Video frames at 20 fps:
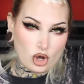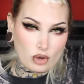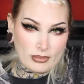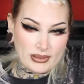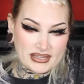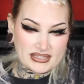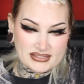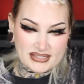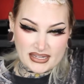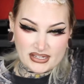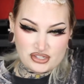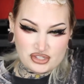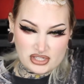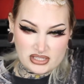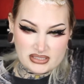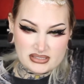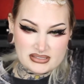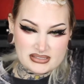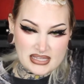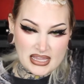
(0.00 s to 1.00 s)
all my
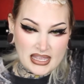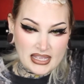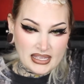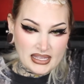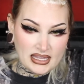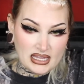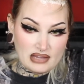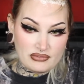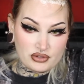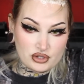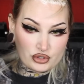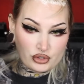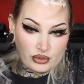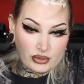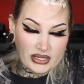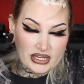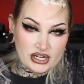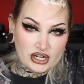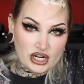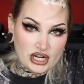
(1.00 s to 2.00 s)
sections. If you're new
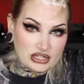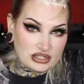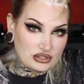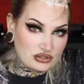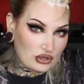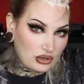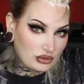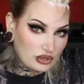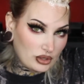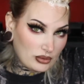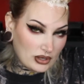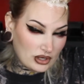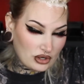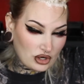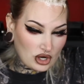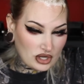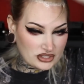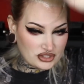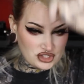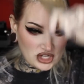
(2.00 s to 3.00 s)
here and you don't know what
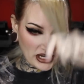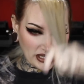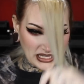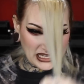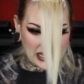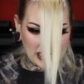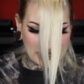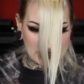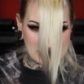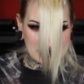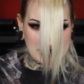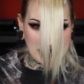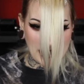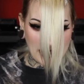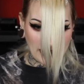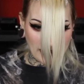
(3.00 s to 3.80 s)
cross-checking is,